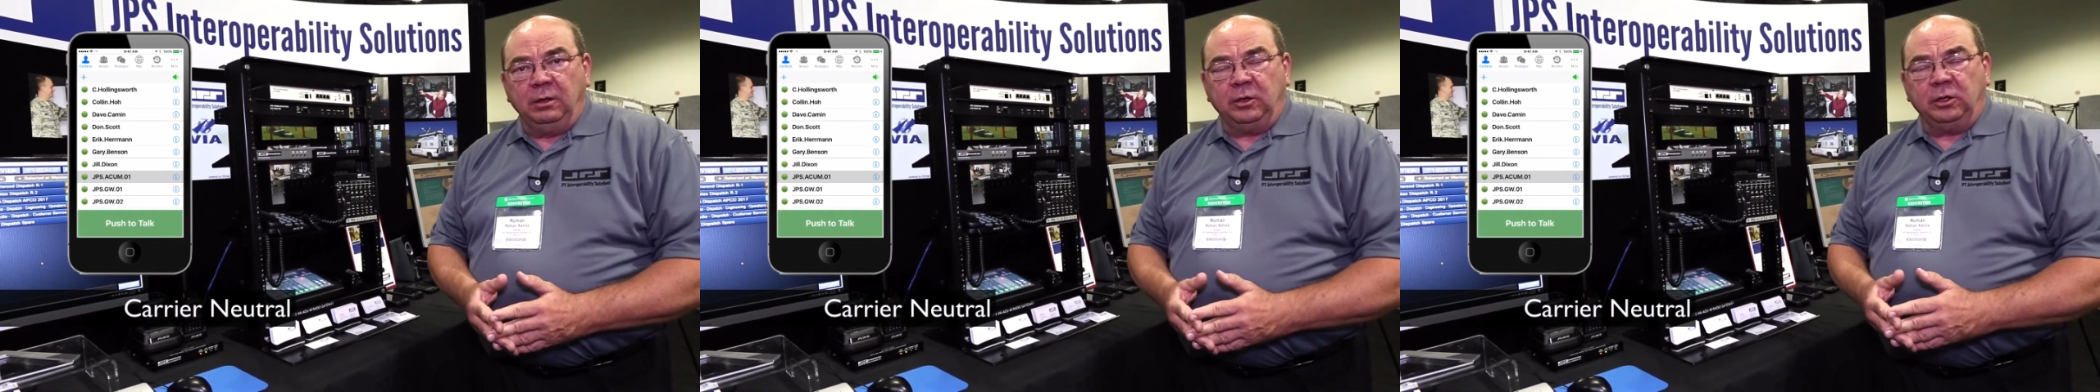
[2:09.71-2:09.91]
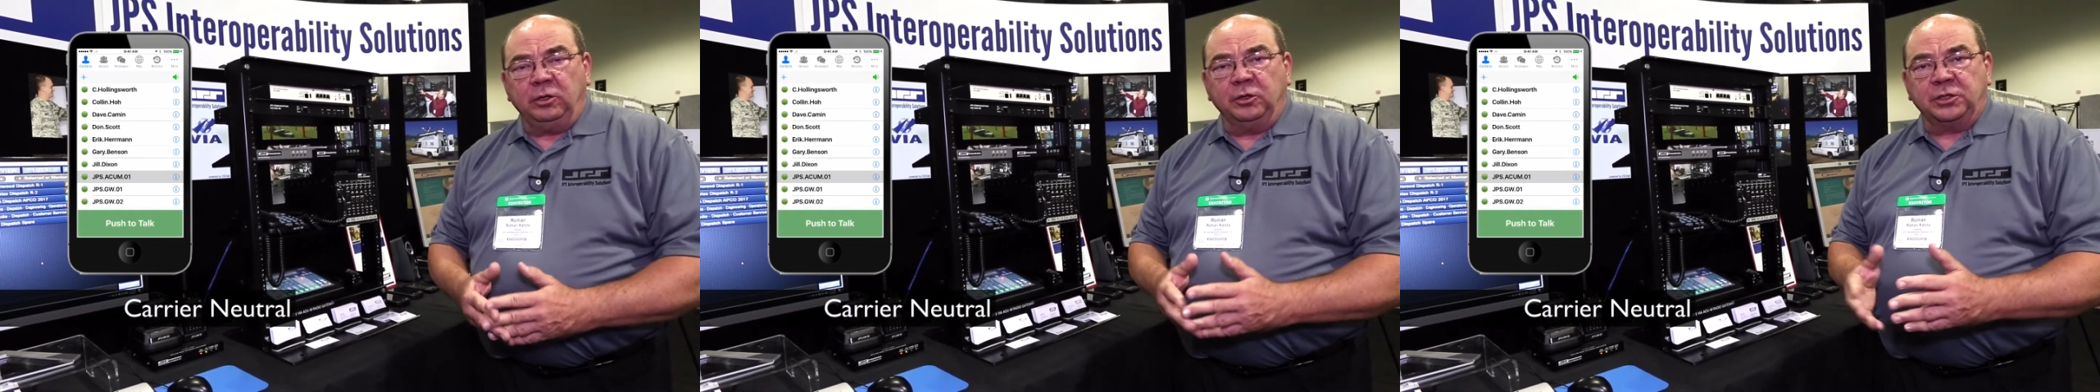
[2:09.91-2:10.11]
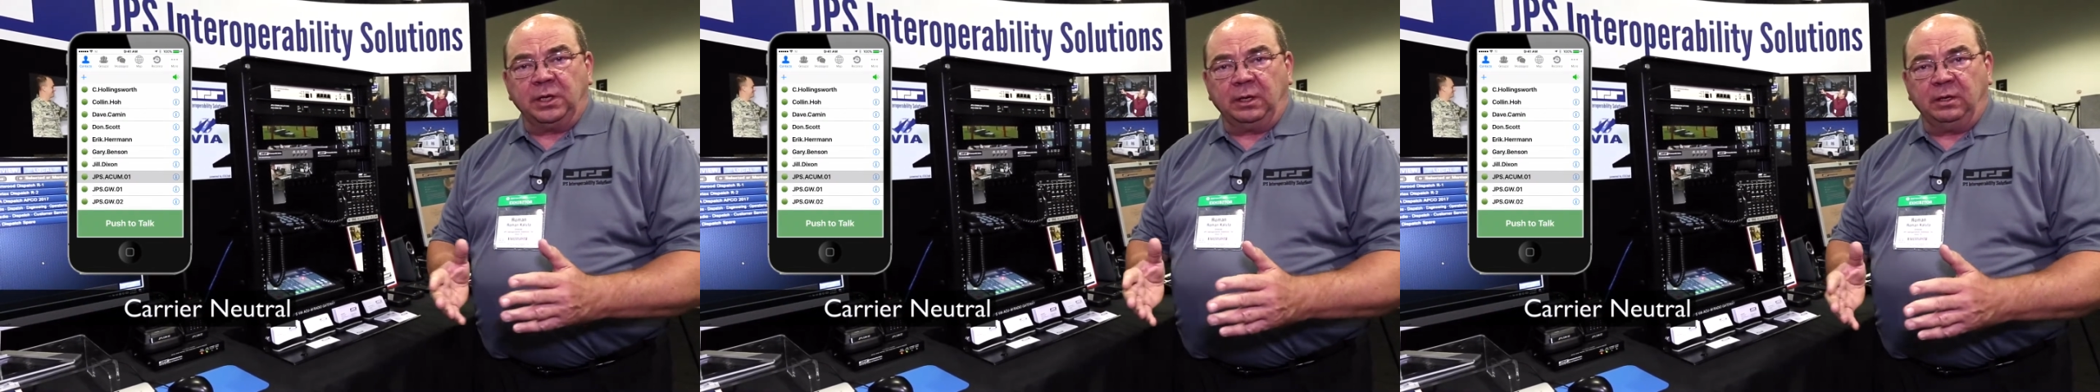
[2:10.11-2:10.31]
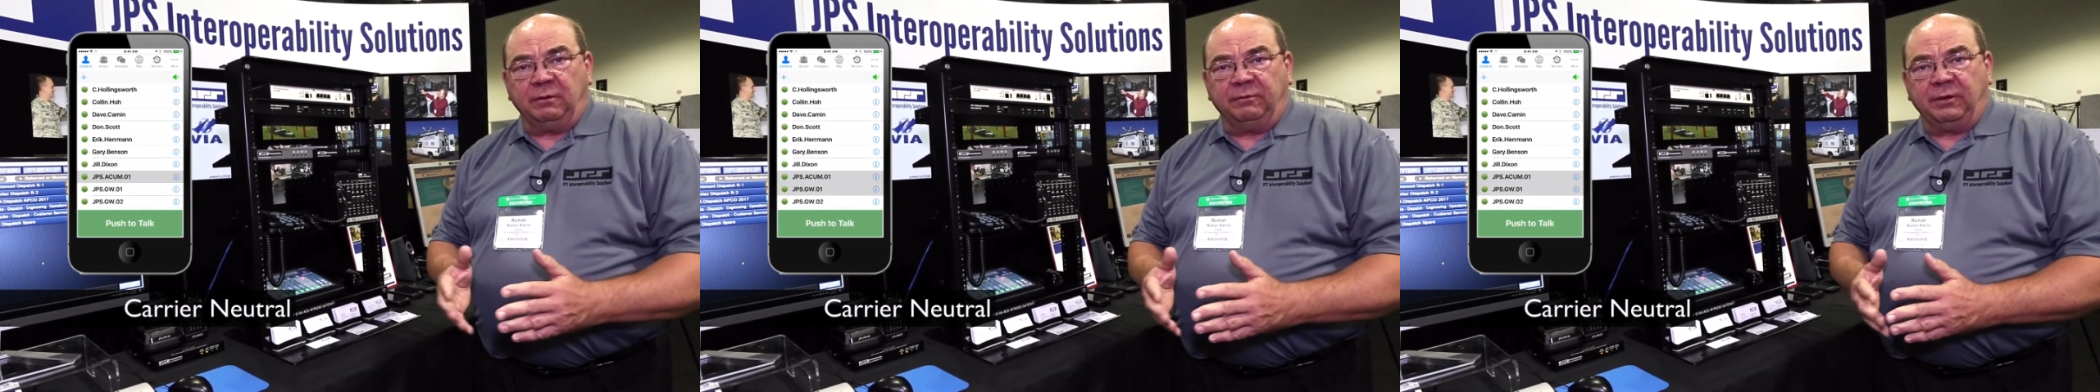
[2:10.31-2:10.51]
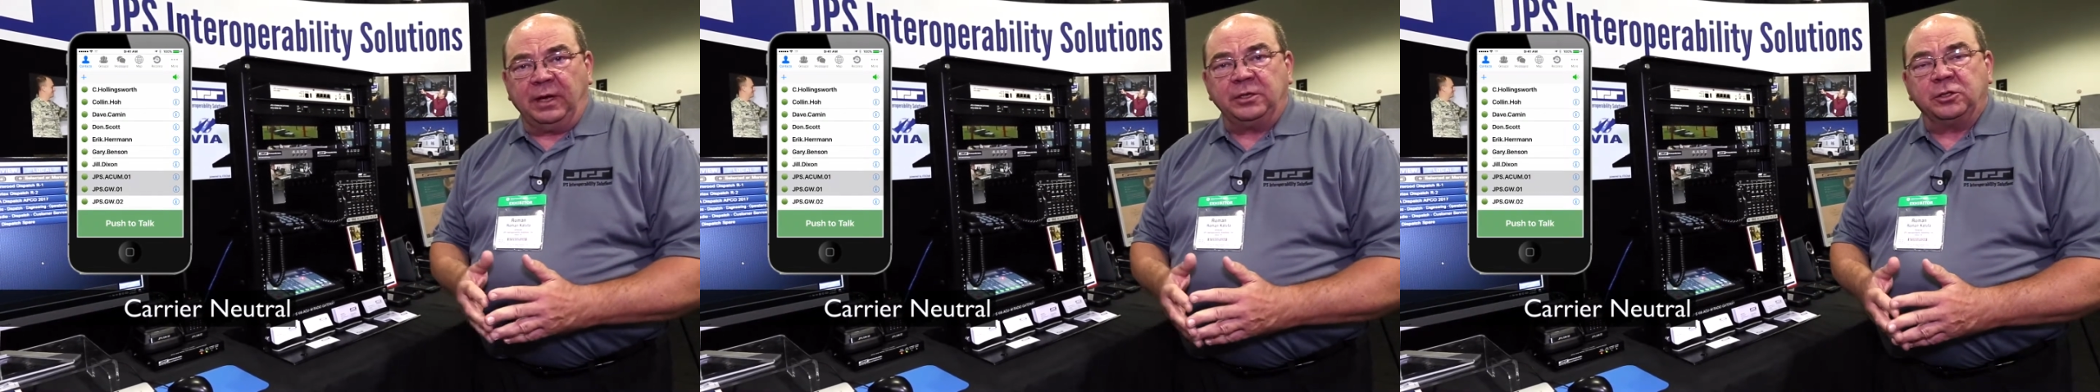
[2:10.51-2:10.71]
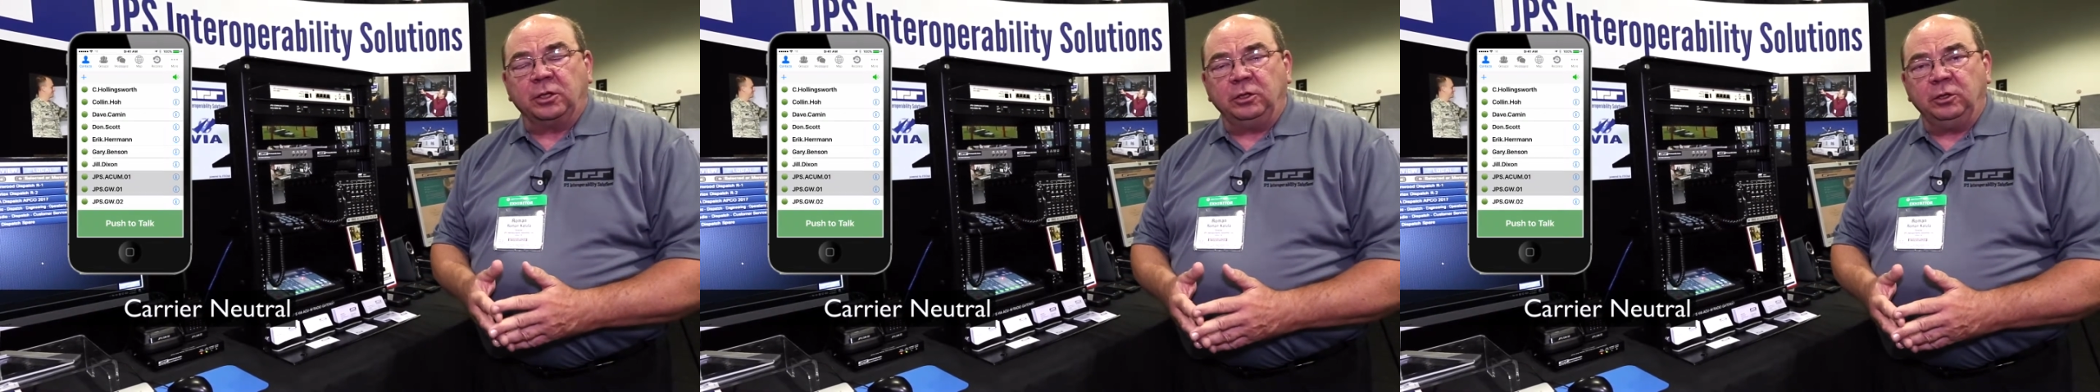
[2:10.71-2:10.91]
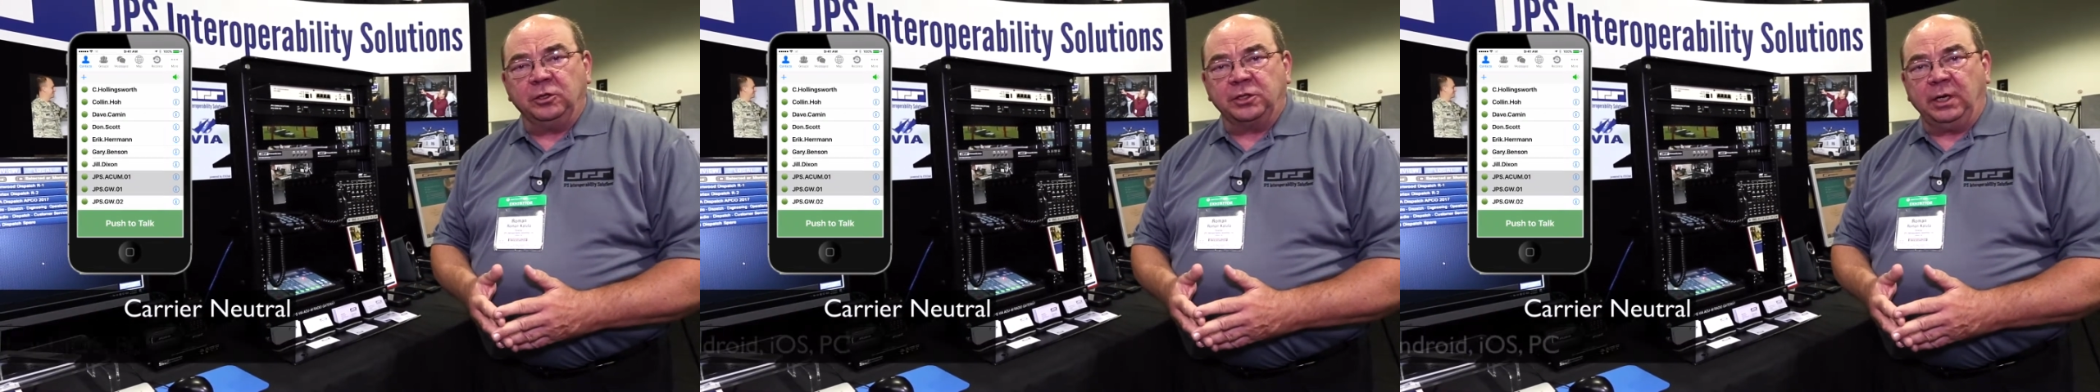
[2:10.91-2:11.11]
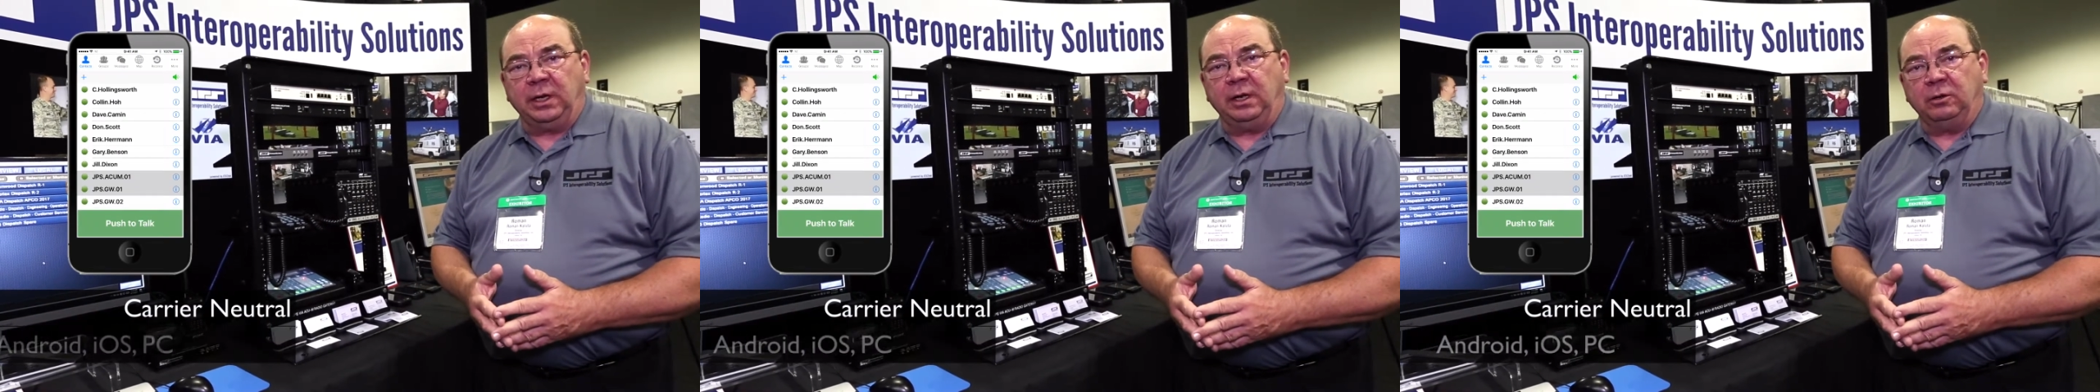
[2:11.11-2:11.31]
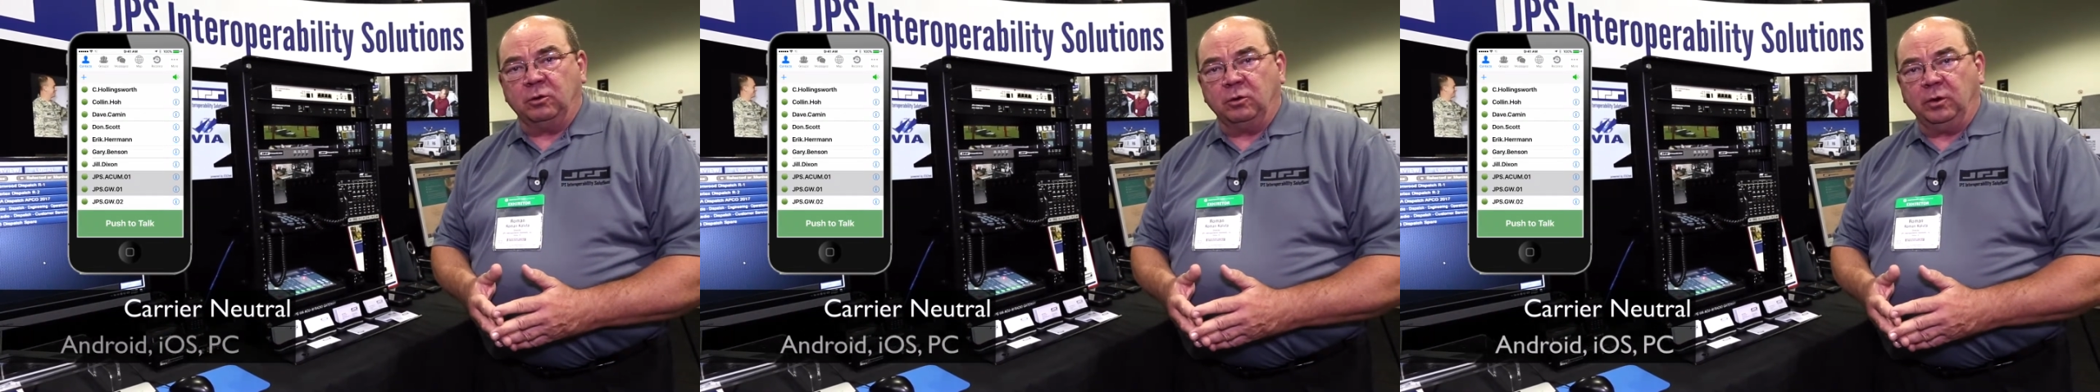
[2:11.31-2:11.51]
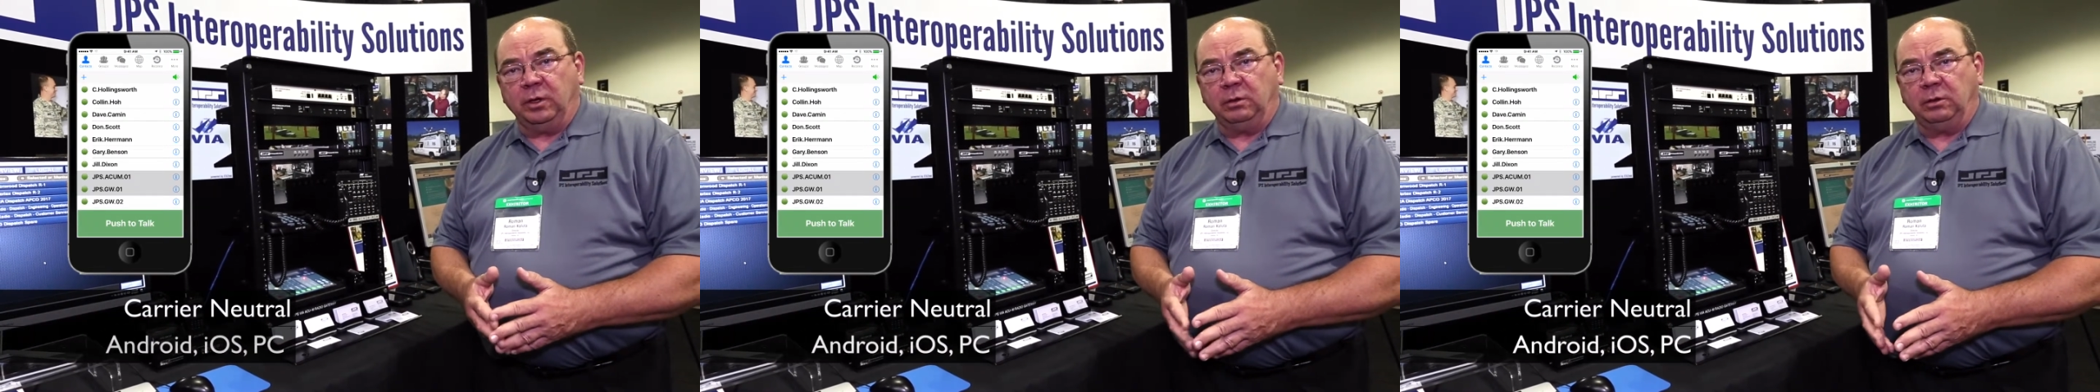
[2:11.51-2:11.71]
you can use any device, you can use an
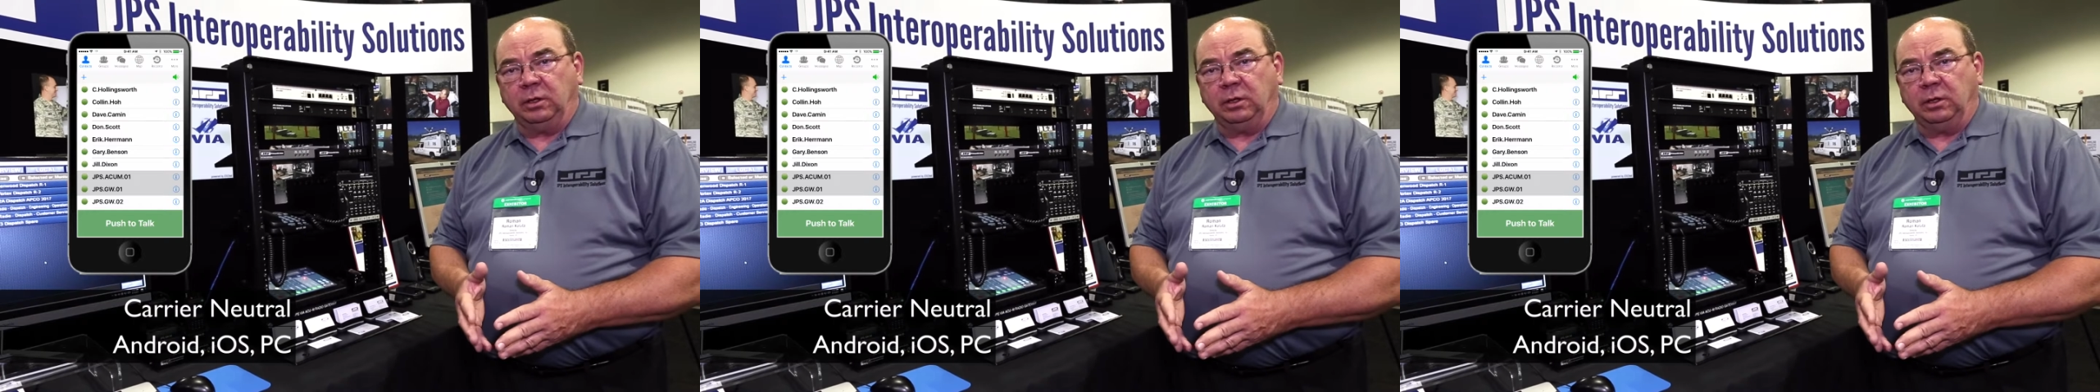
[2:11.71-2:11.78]
Android,